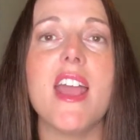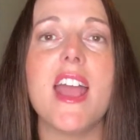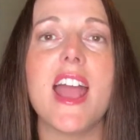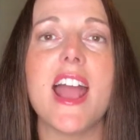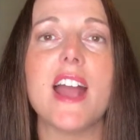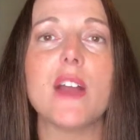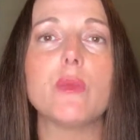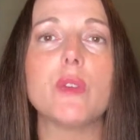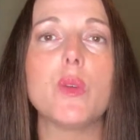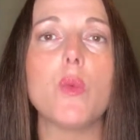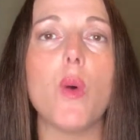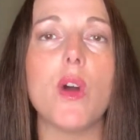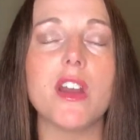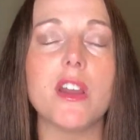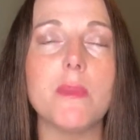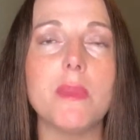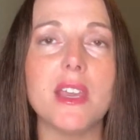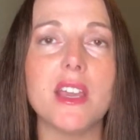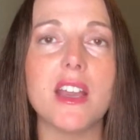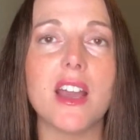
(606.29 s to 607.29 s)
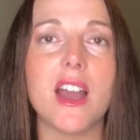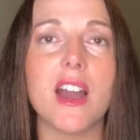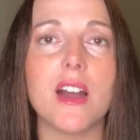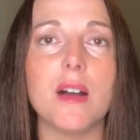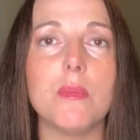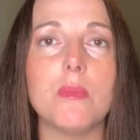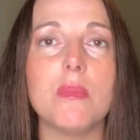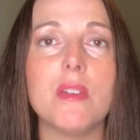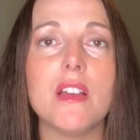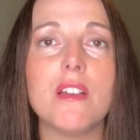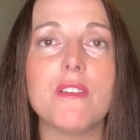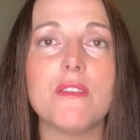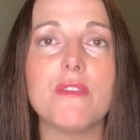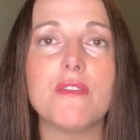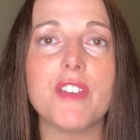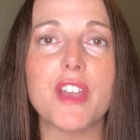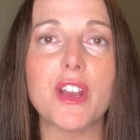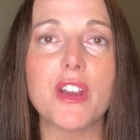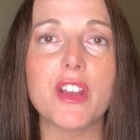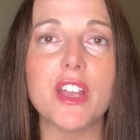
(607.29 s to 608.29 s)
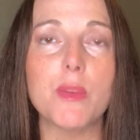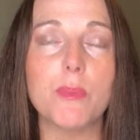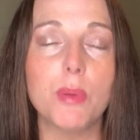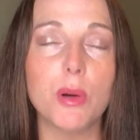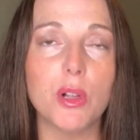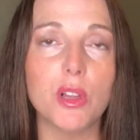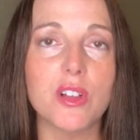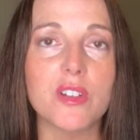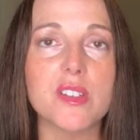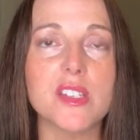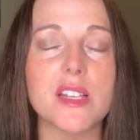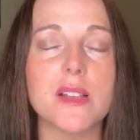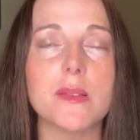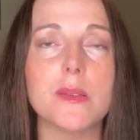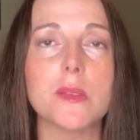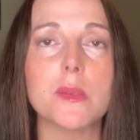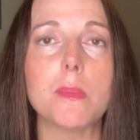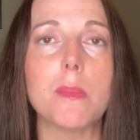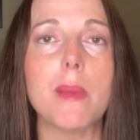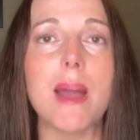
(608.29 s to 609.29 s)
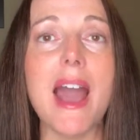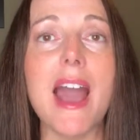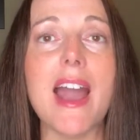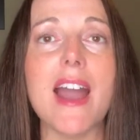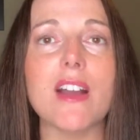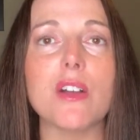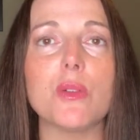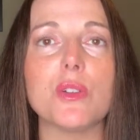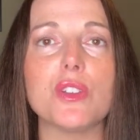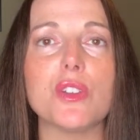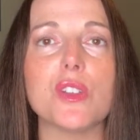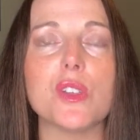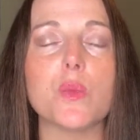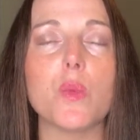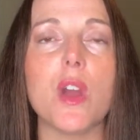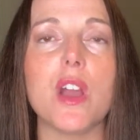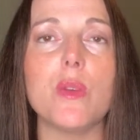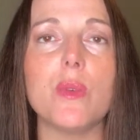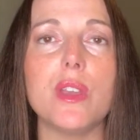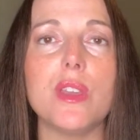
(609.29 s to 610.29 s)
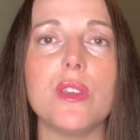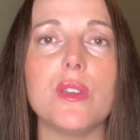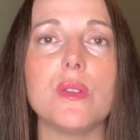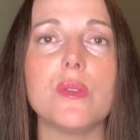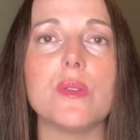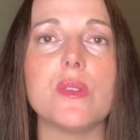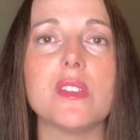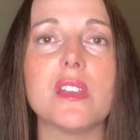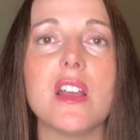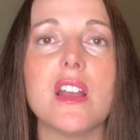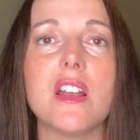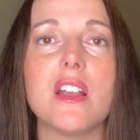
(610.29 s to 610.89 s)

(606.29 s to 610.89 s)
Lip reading: and we want to pull ourselves back, which is why we use